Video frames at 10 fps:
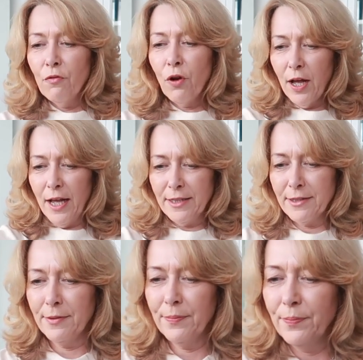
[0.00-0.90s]

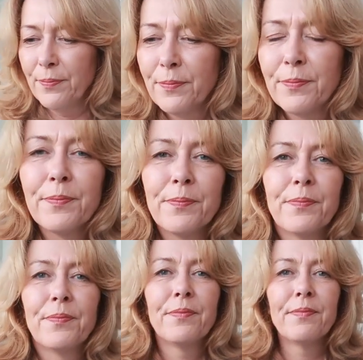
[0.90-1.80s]
Right,
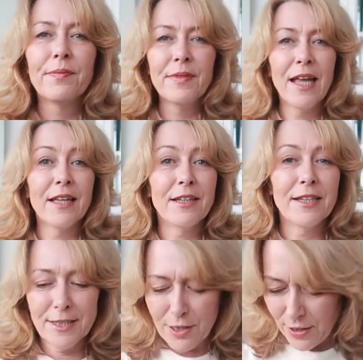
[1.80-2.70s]
now the
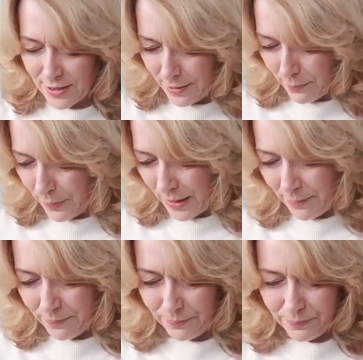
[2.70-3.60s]
exciting
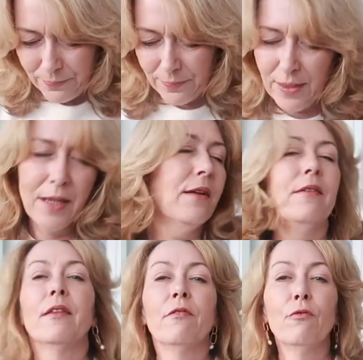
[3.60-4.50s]
bit.
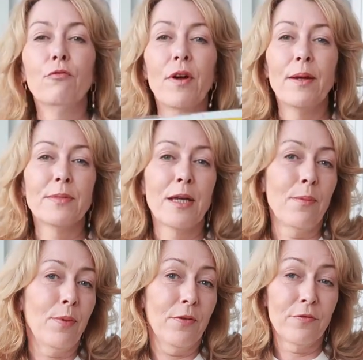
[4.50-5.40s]
They're all wrapped
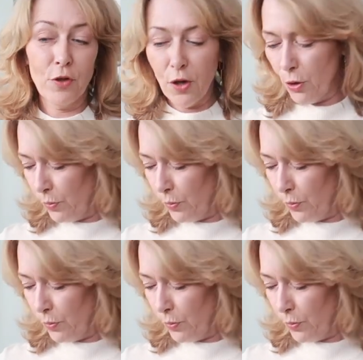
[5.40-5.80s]
up, I've not